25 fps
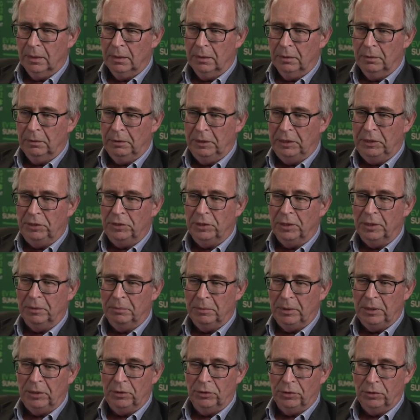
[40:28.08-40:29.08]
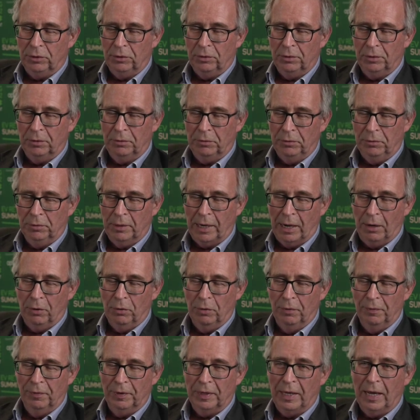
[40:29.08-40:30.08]
leasing means you get
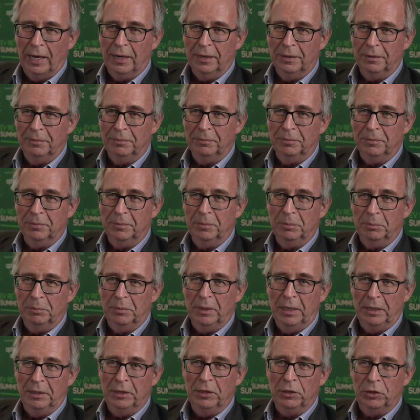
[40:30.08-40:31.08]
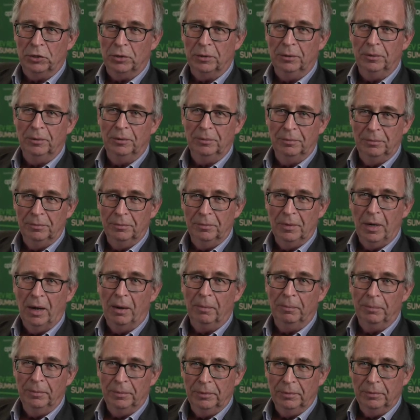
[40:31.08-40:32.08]
over that initial
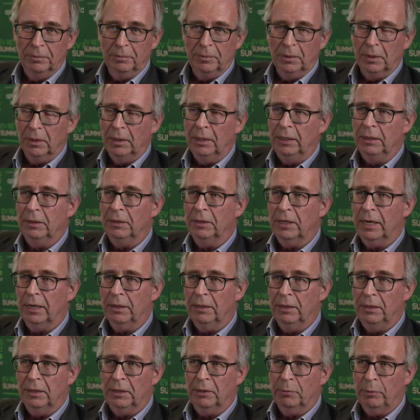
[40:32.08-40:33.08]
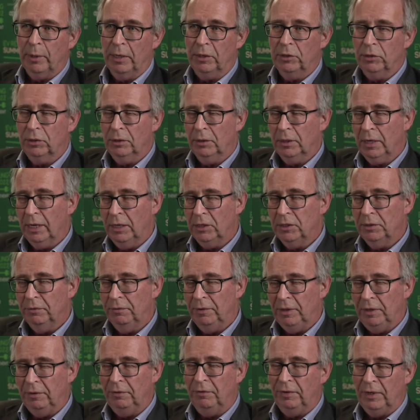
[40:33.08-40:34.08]
hump. In the case of
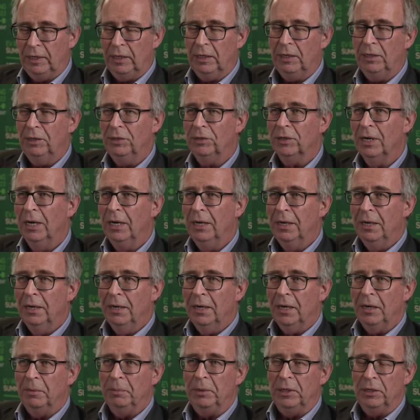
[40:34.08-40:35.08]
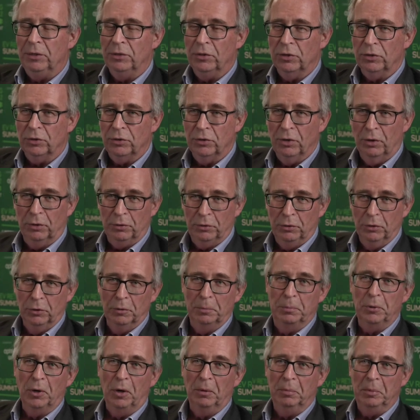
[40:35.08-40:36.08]
EVs, it means it's not your
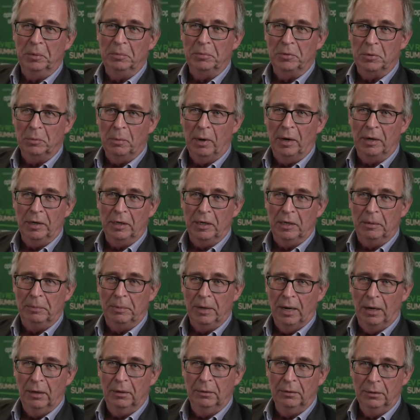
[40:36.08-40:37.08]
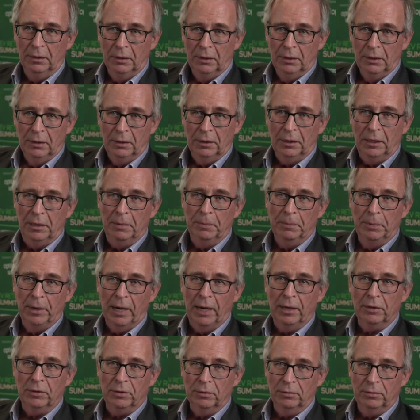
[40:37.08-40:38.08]
problem to worry about the
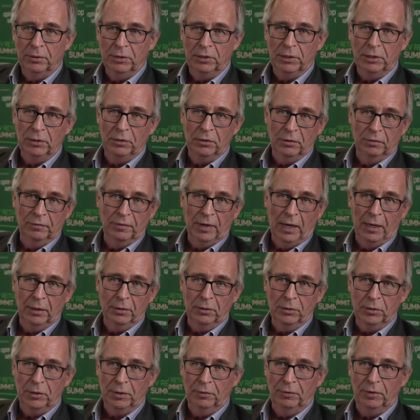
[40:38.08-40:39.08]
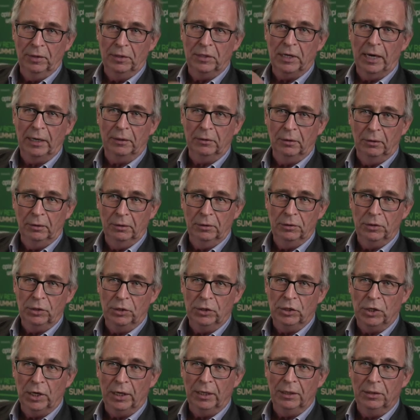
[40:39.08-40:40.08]
impact on residual values if the technology
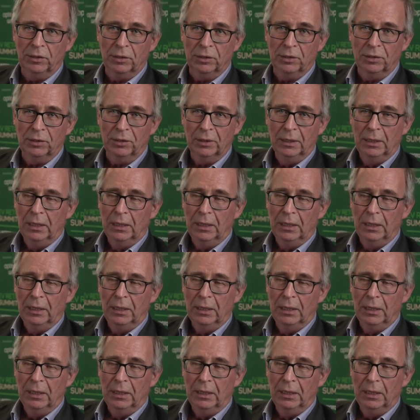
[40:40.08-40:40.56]
changes.